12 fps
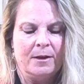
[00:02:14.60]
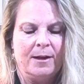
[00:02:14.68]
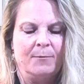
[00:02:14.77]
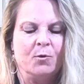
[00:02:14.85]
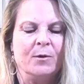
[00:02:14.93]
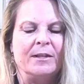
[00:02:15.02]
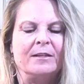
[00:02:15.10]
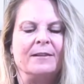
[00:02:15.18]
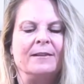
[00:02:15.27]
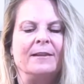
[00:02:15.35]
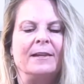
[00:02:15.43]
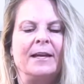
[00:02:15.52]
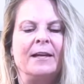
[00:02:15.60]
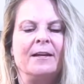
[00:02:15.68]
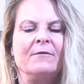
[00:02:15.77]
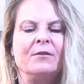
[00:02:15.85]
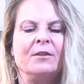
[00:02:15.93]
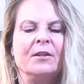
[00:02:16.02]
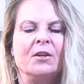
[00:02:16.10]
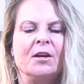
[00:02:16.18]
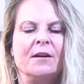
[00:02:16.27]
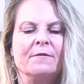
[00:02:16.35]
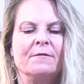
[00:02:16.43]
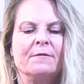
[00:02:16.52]
I'm going to level it
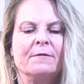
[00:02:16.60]
off